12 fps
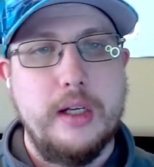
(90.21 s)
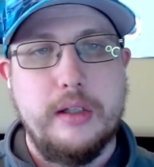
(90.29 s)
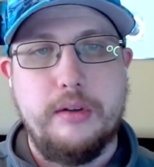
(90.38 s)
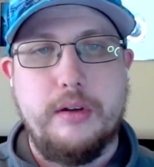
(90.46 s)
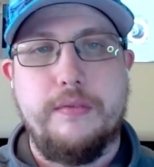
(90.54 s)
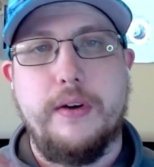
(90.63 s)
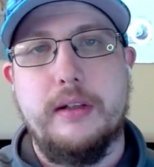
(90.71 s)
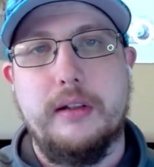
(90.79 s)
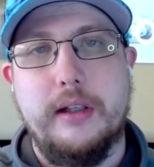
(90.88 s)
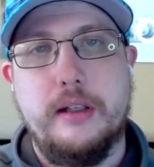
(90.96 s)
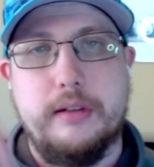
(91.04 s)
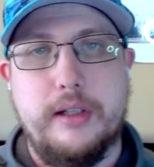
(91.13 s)
You can find a
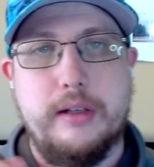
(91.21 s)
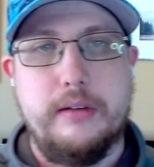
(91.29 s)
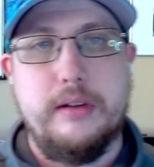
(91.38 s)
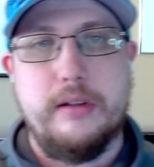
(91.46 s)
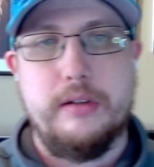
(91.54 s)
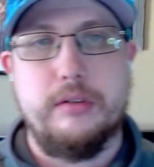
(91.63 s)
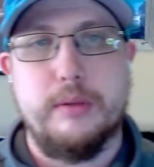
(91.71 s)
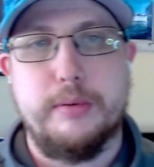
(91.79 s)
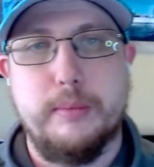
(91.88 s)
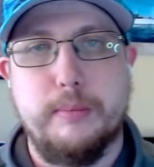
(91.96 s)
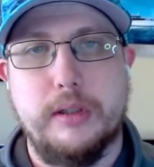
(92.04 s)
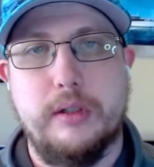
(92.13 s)
link down in the
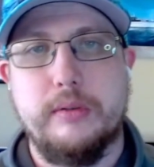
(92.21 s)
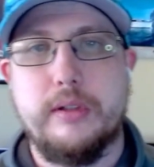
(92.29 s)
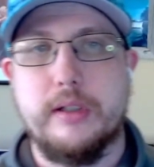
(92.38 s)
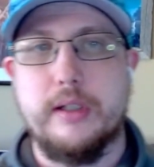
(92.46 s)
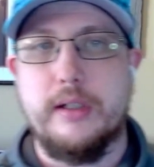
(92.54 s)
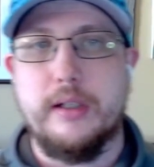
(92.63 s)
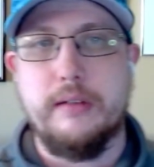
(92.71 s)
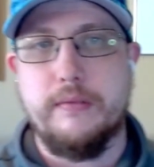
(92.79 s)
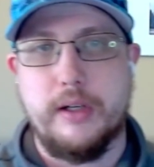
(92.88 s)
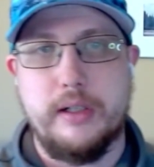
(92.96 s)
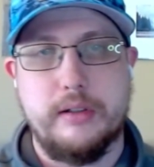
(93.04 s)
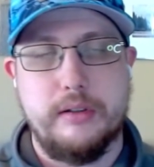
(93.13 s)
description below to get an
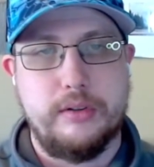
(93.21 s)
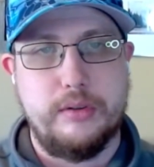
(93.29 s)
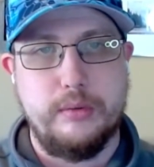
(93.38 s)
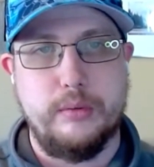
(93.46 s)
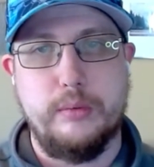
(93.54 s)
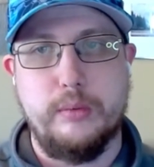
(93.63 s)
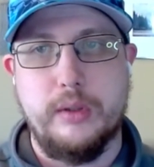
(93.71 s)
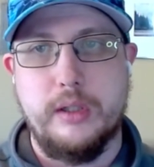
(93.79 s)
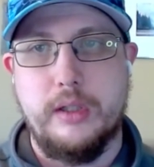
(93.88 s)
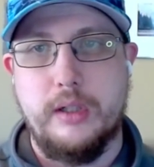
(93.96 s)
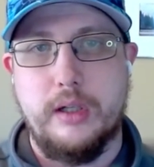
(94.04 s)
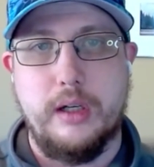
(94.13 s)
invite to
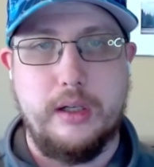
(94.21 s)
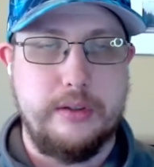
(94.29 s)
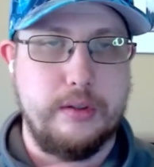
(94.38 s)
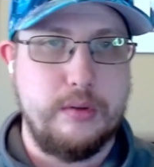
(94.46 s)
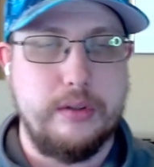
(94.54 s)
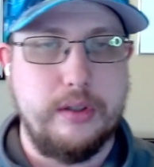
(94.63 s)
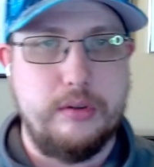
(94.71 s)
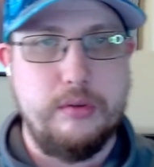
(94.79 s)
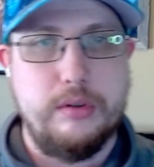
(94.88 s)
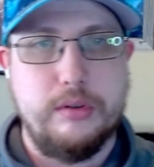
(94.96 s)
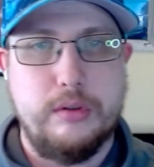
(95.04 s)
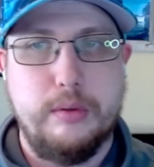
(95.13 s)
the Cortex
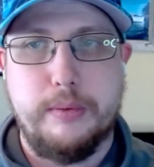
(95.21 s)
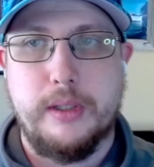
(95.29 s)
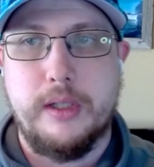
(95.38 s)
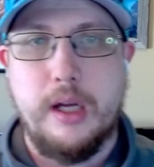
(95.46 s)
users group.